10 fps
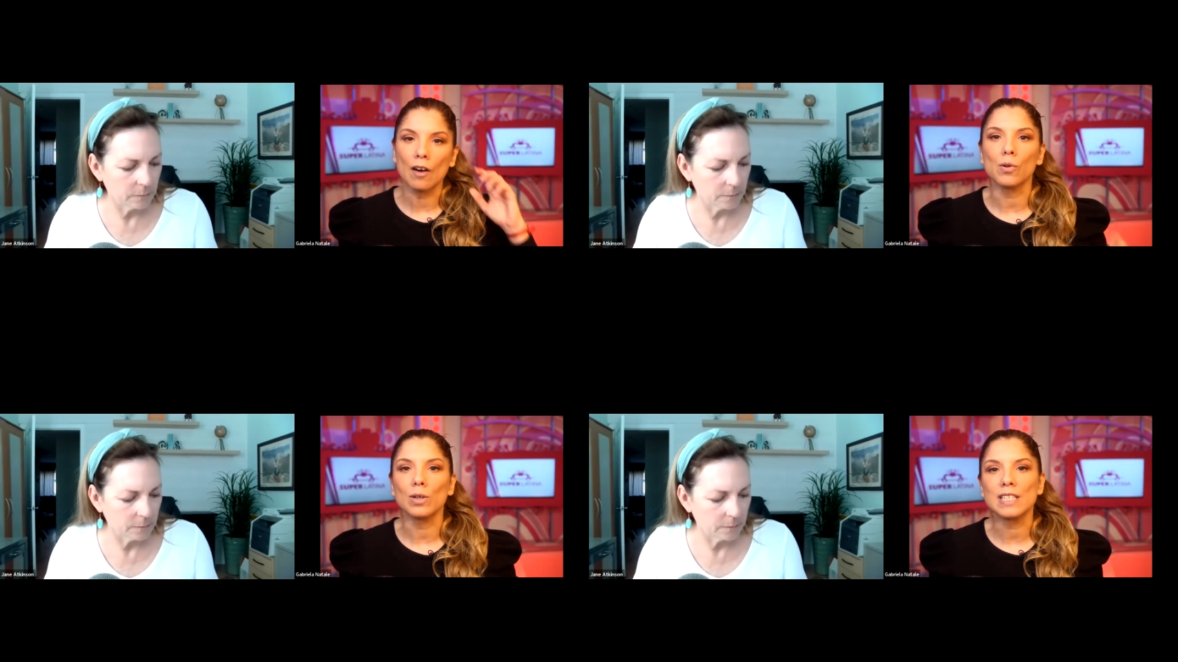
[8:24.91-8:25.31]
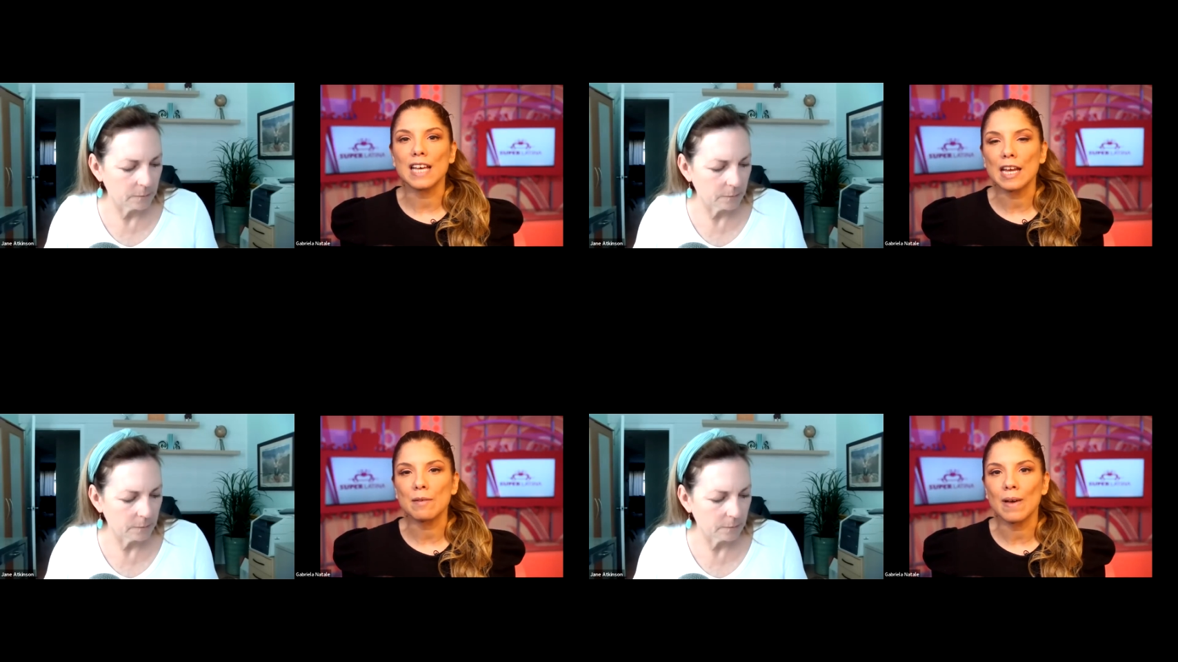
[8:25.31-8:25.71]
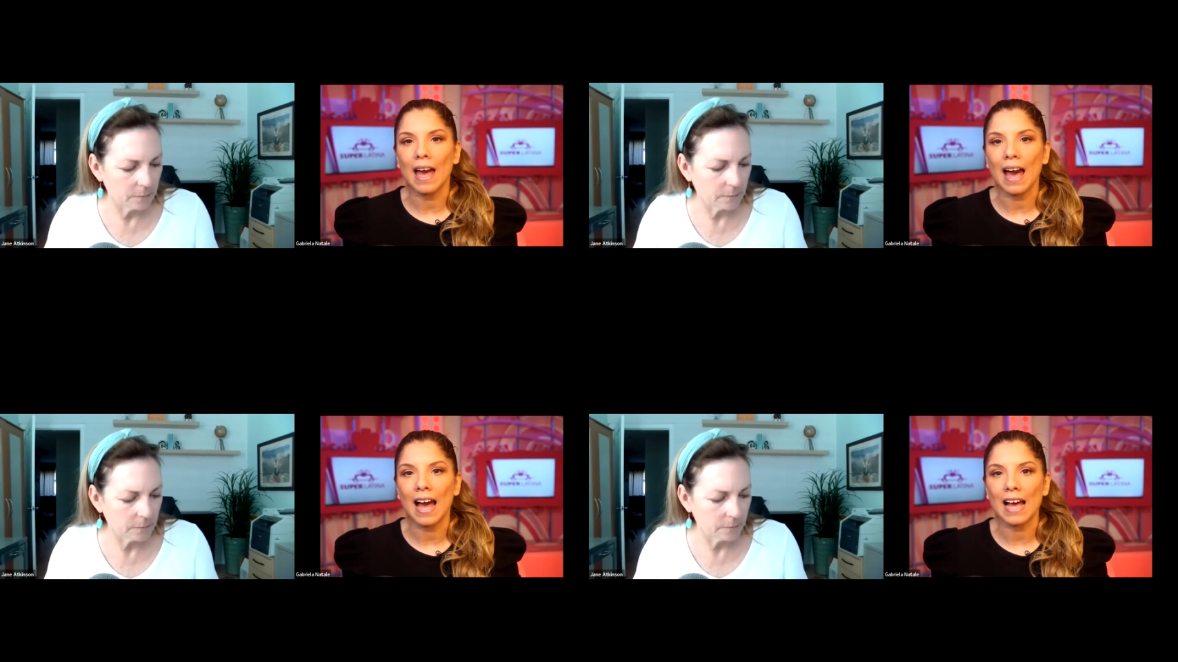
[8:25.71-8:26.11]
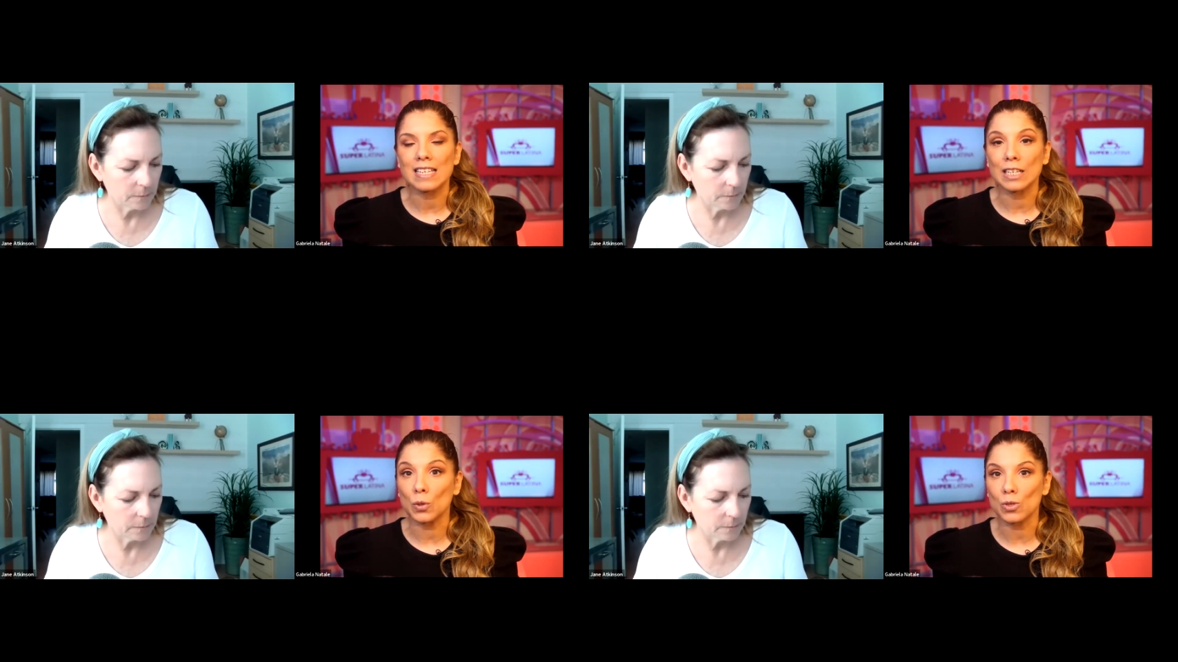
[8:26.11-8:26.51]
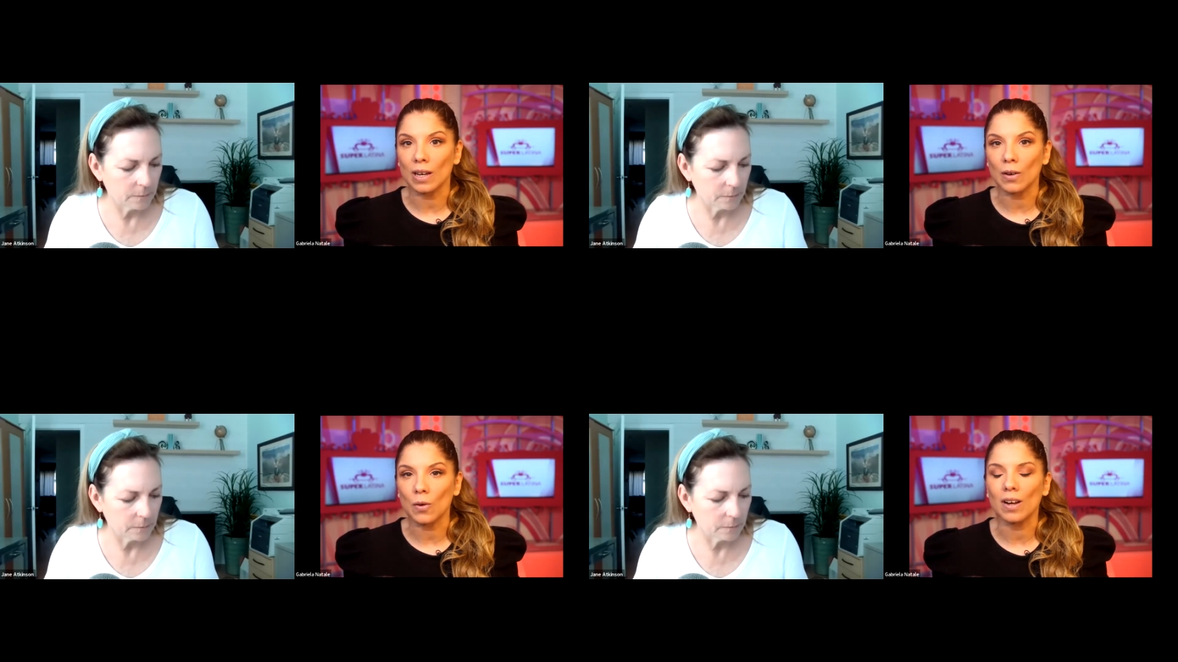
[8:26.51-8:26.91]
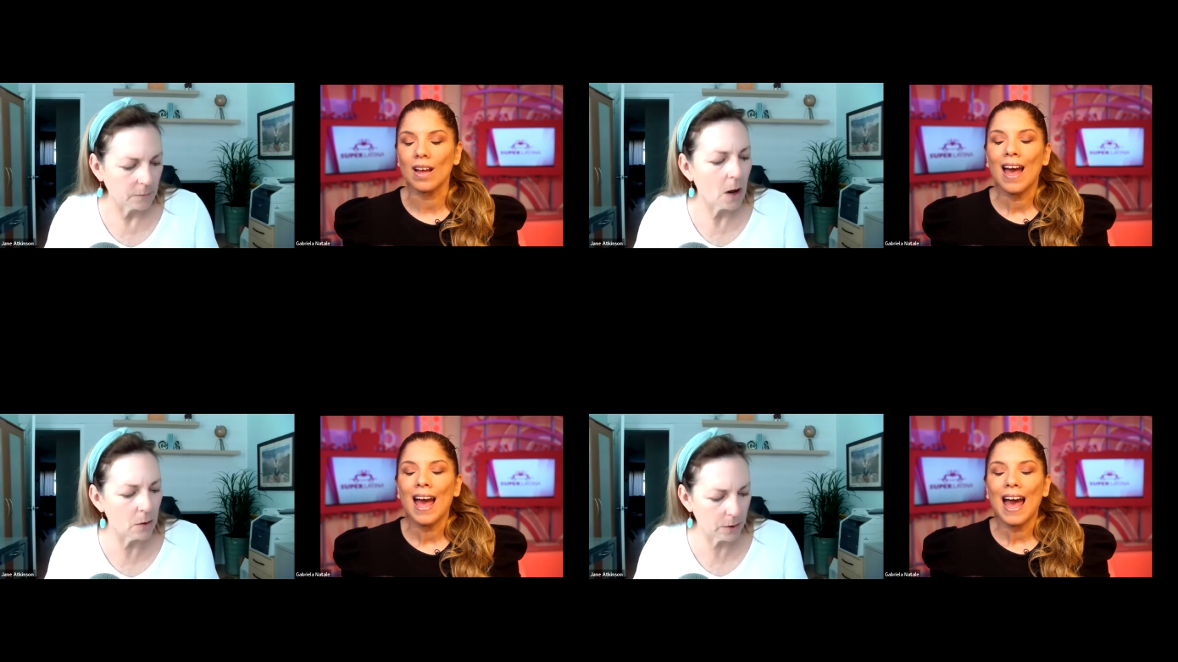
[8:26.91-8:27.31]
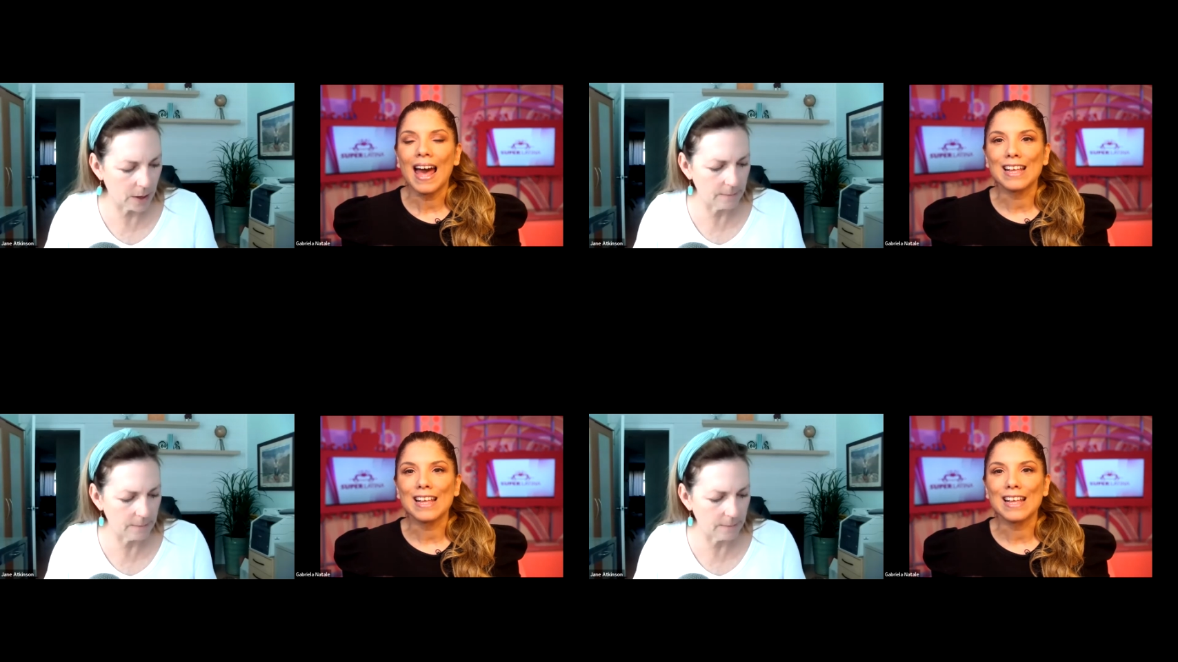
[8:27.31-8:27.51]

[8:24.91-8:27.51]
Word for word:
Speaker 1: full time as a news anchor. Okay.